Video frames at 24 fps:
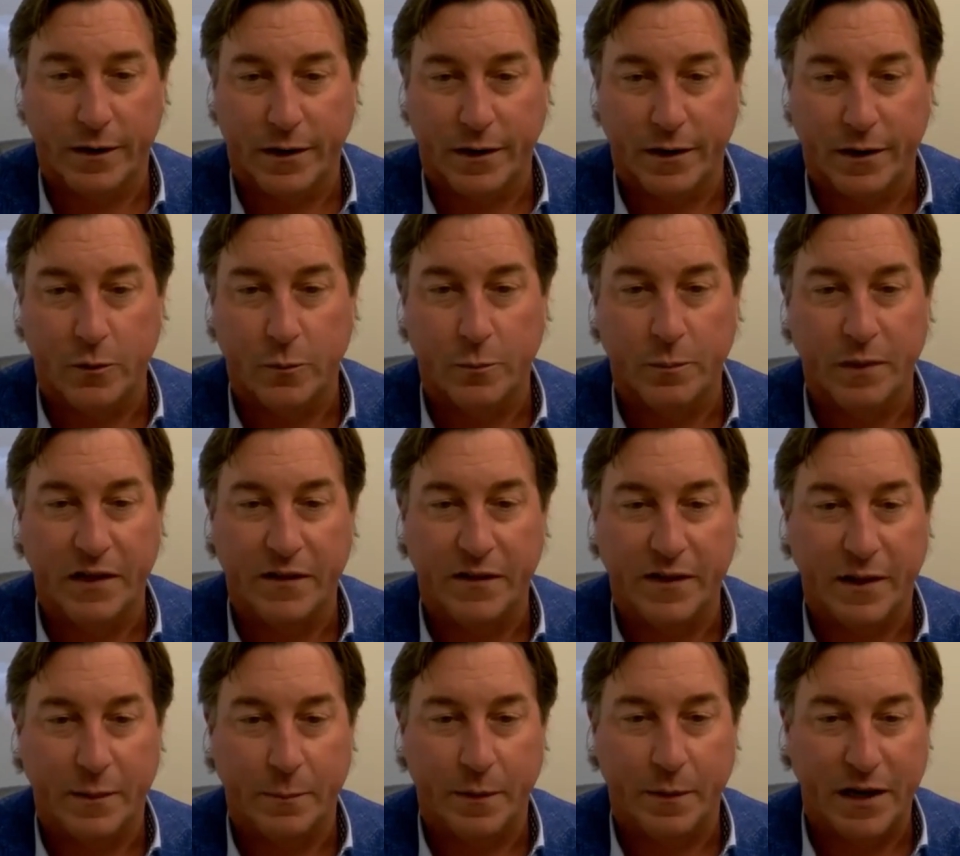I don't mean
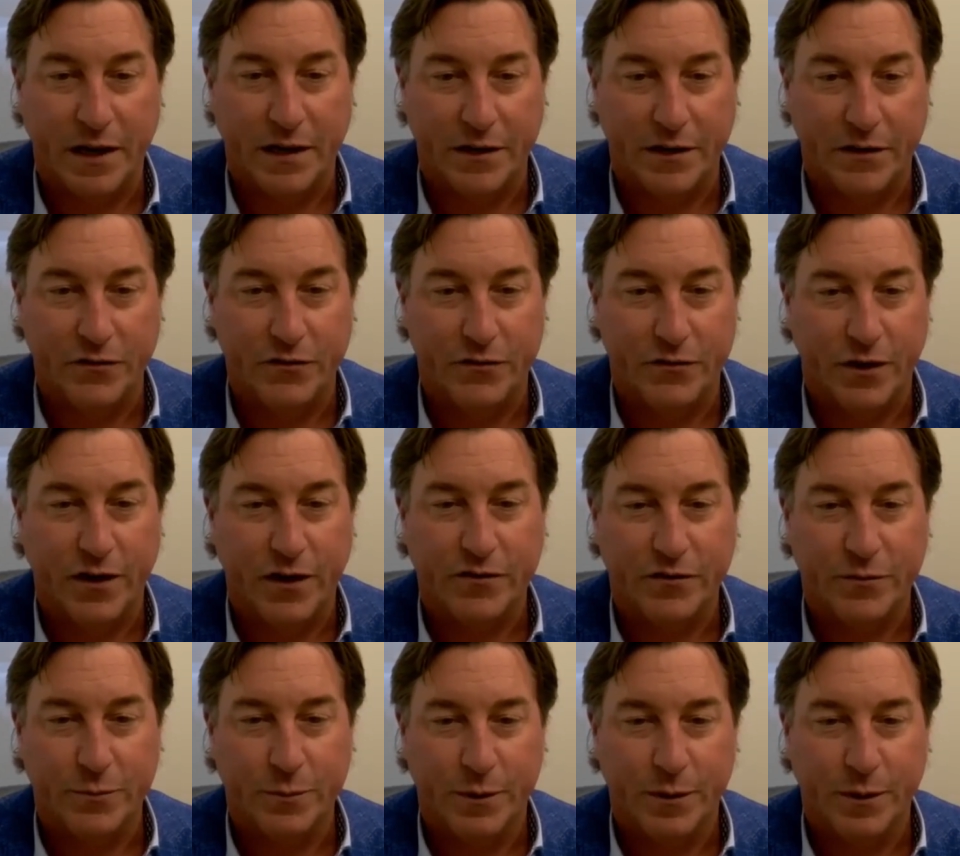that by any
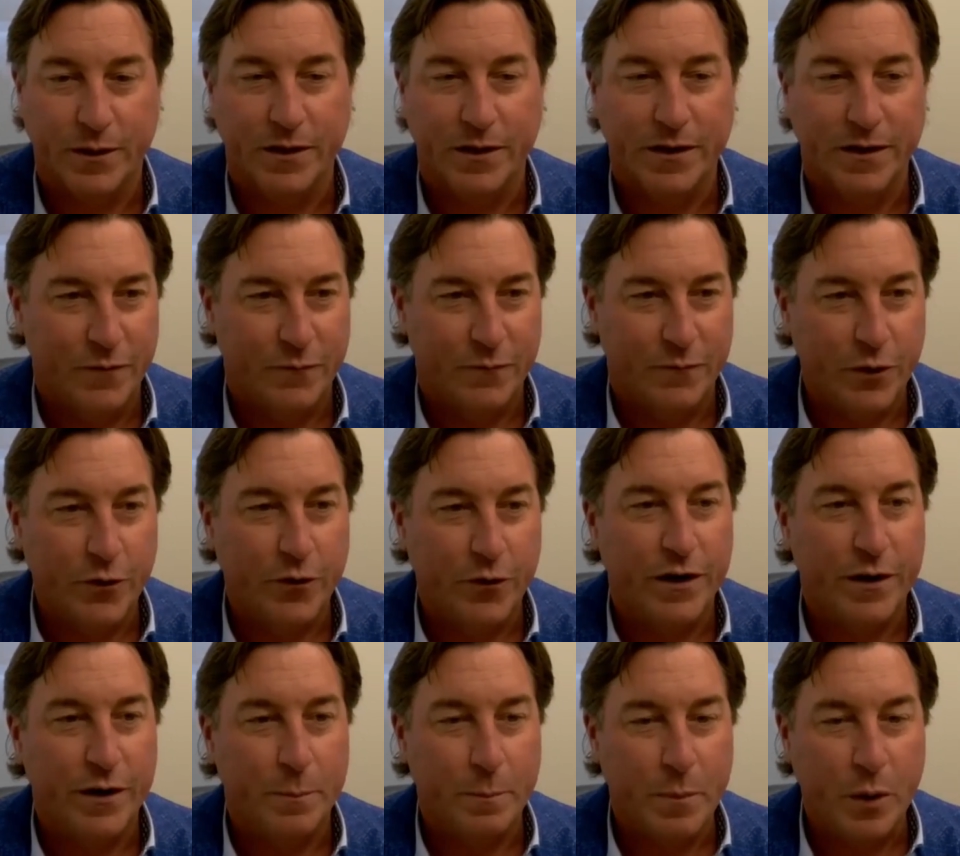stretch, but if you're
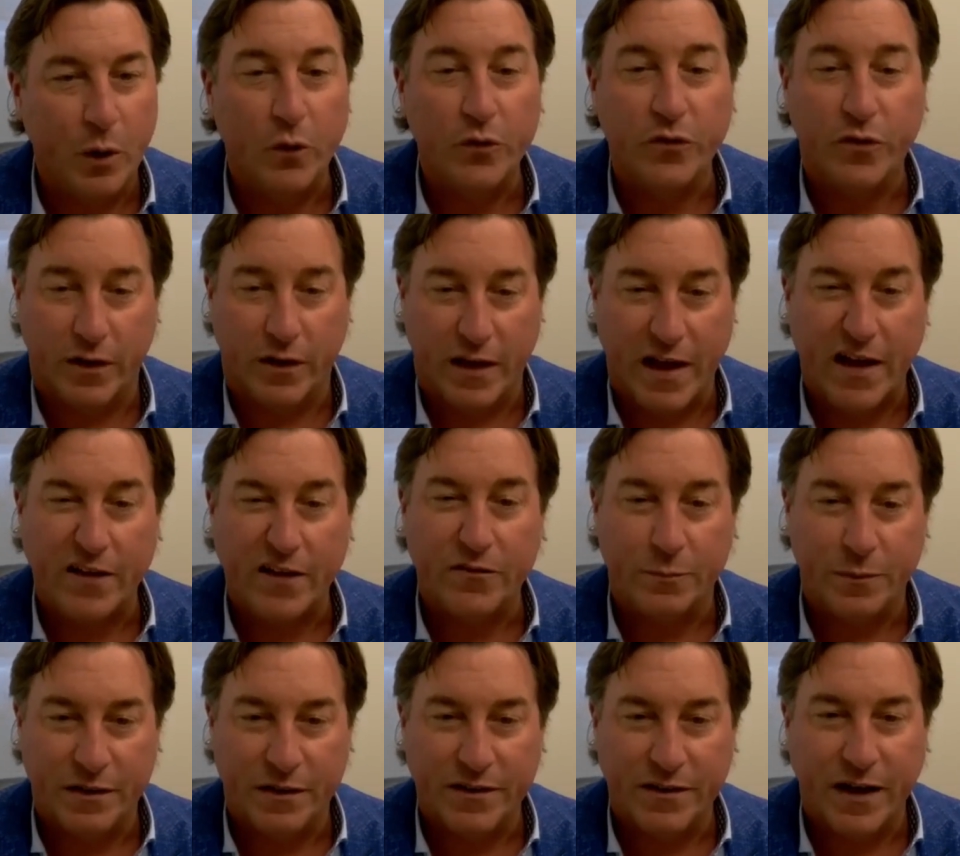in a built to
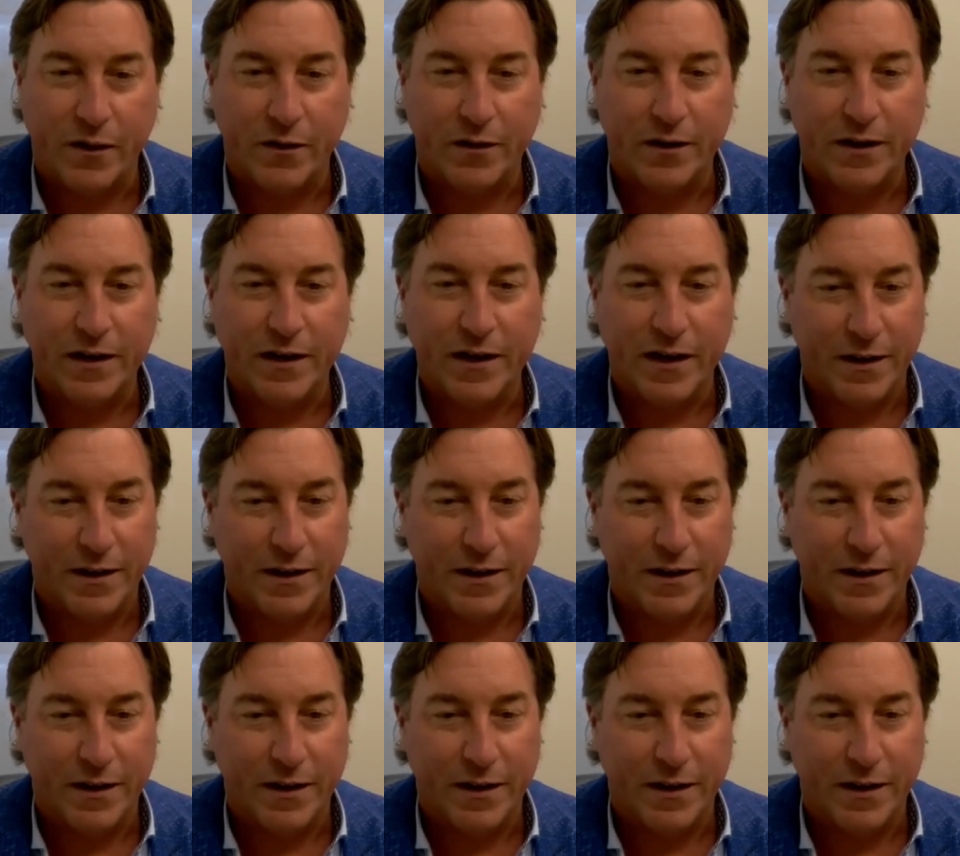last mentality,